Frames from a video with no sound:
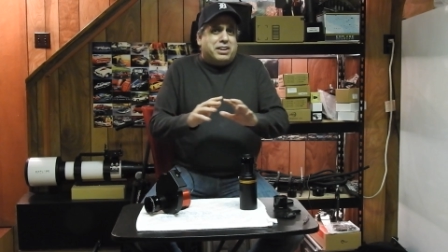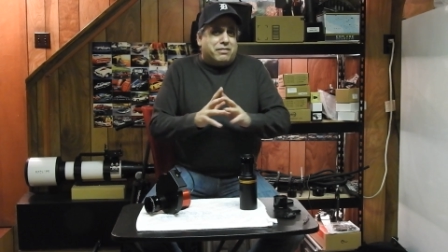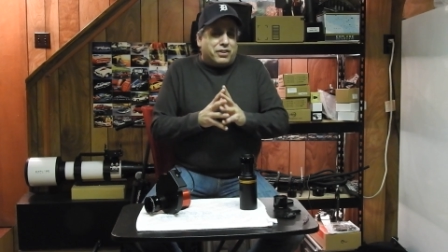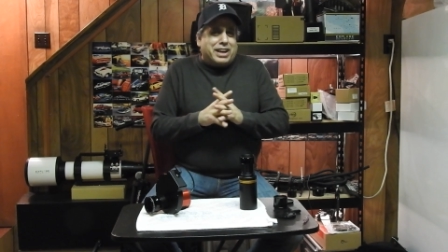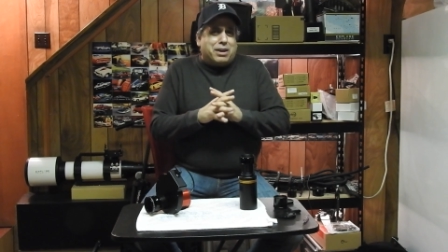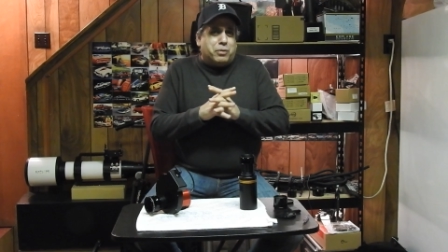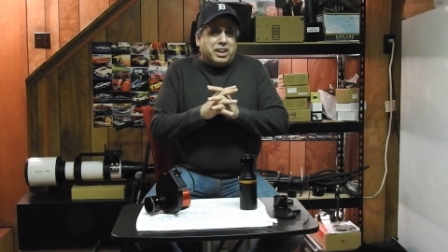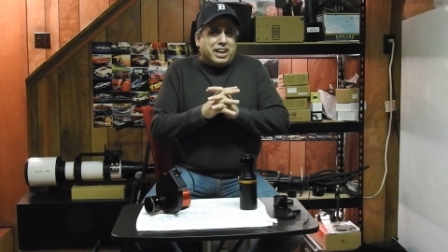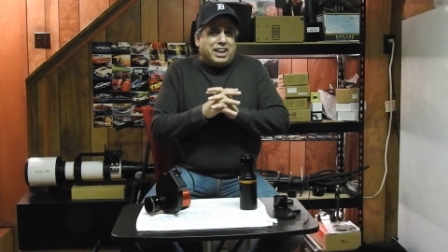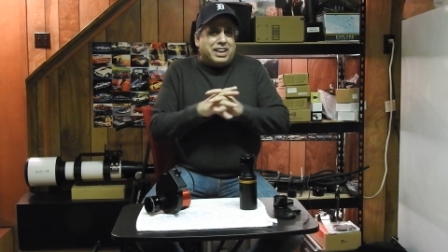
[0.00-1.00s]
Forget
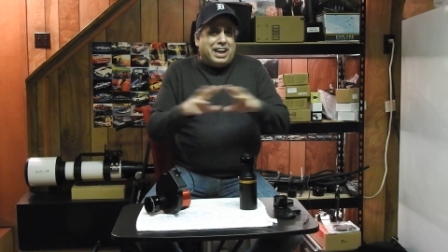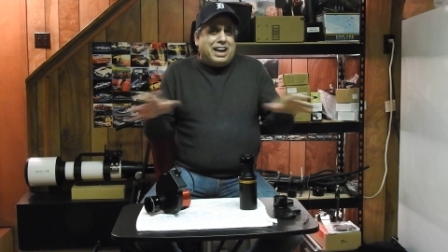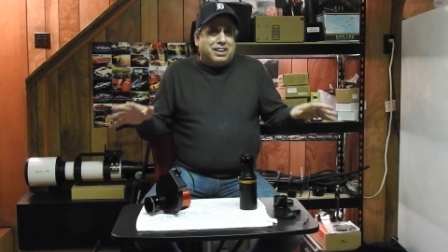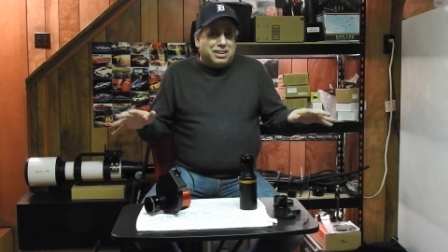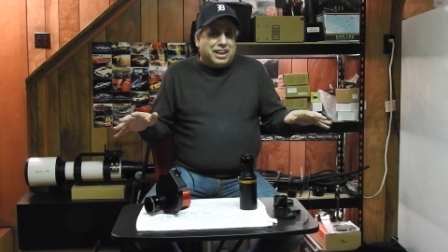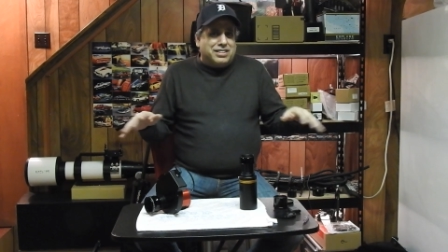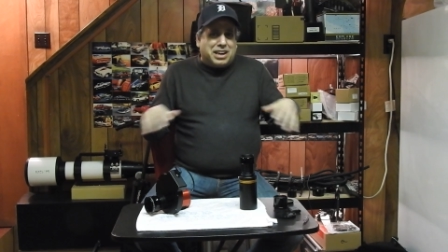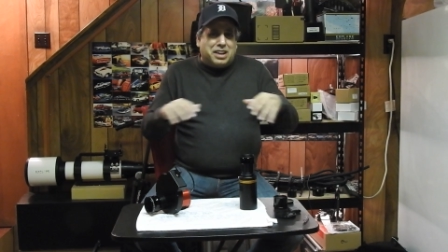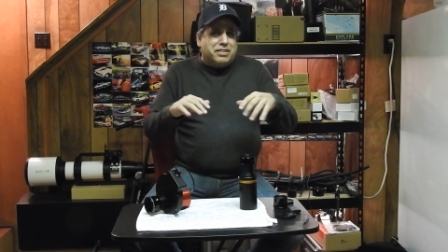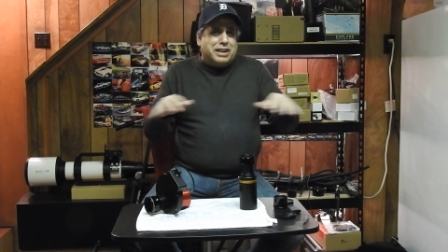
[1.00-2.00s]
winning any accolades. I
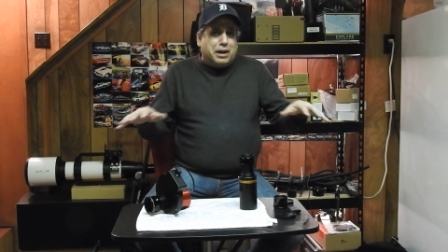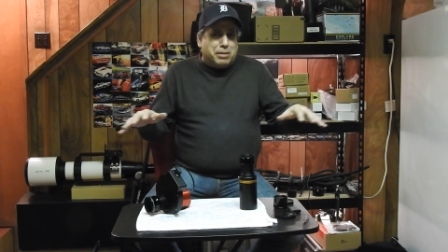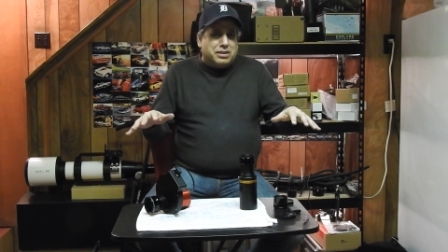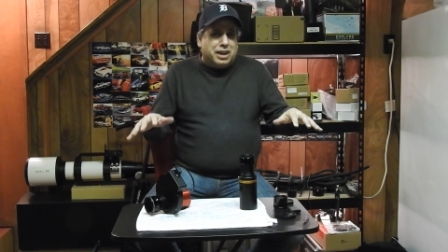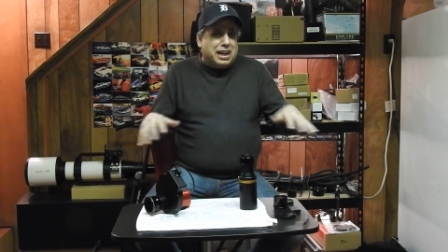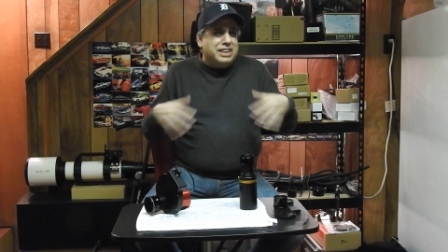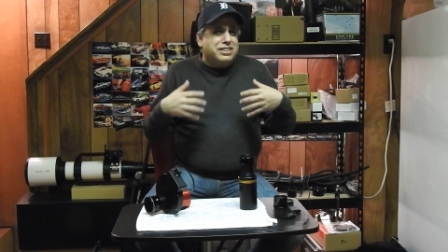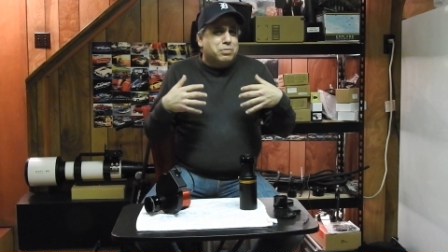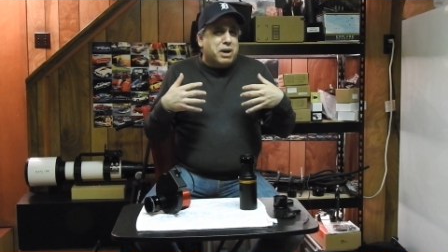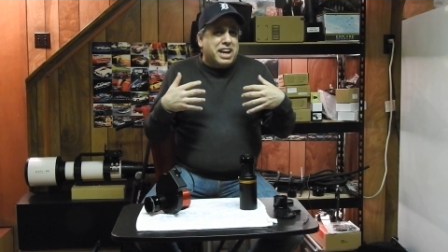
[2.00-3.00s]
don't even care about that. I
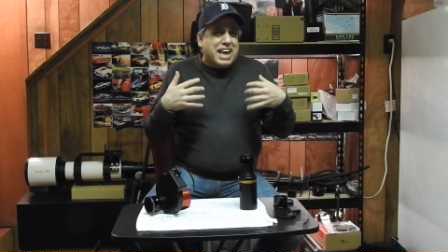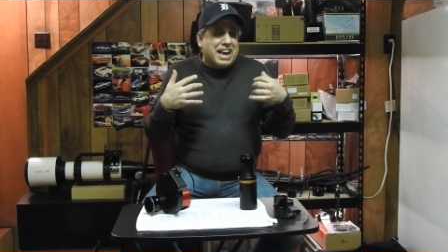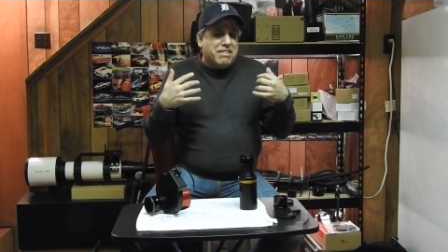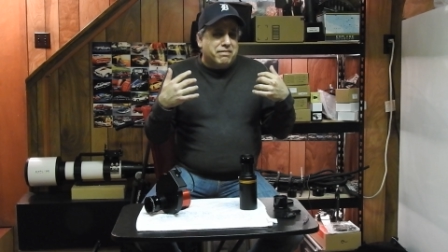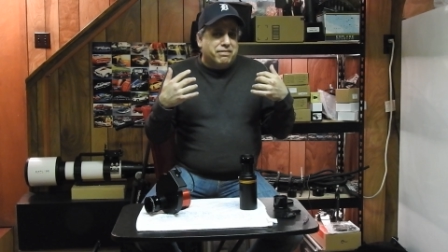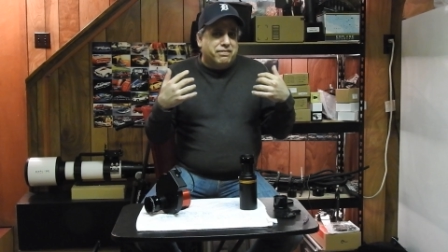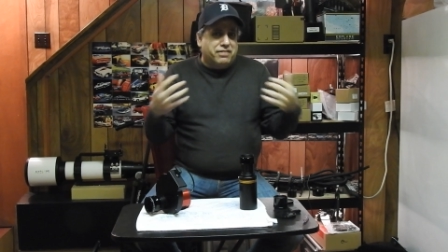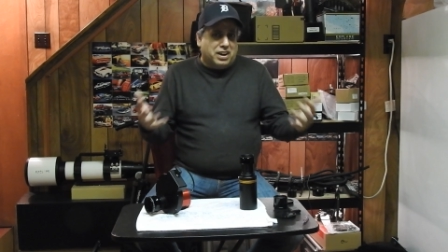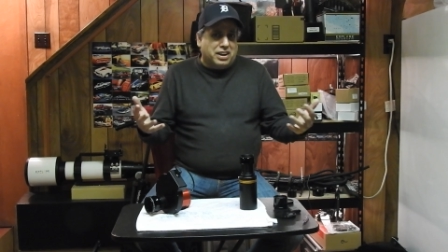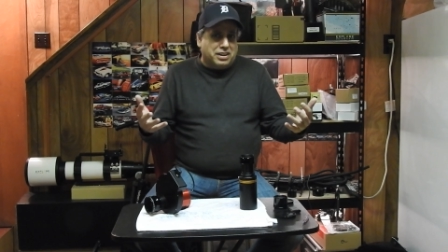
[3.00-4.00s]
just want to have
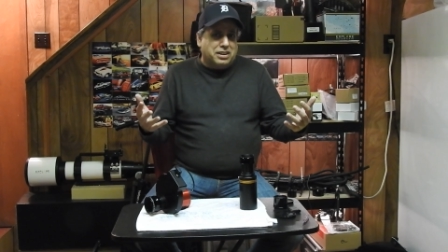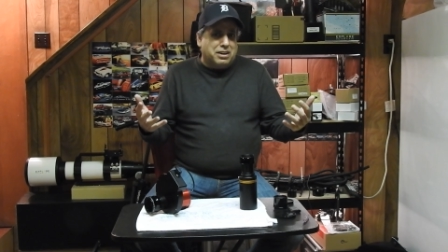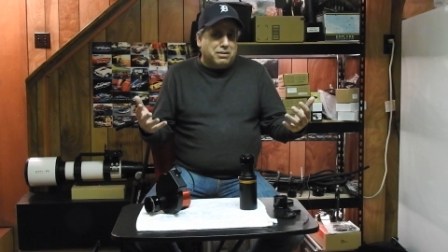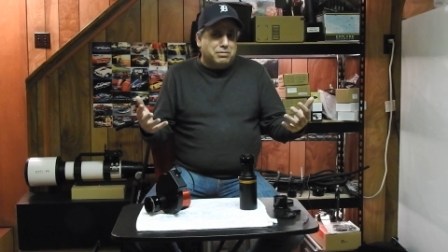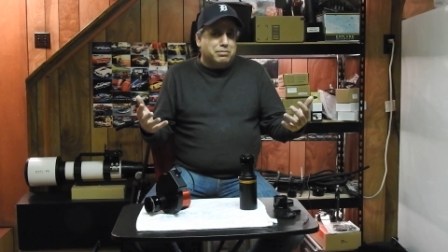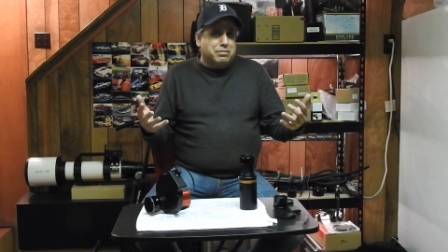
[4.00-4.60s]
fun, you know.